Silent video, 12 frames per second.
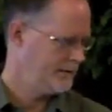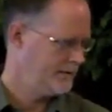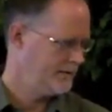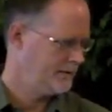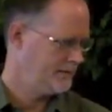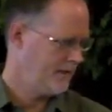
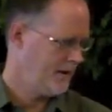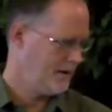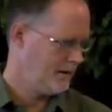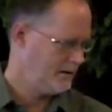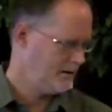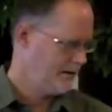pencils
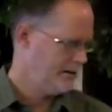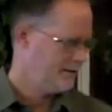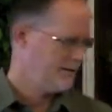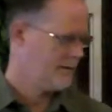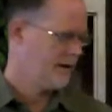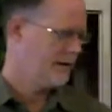fall
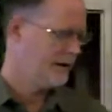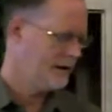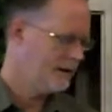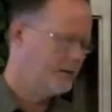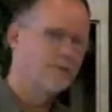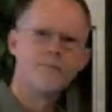to right
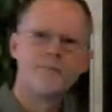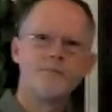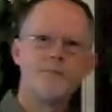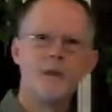here.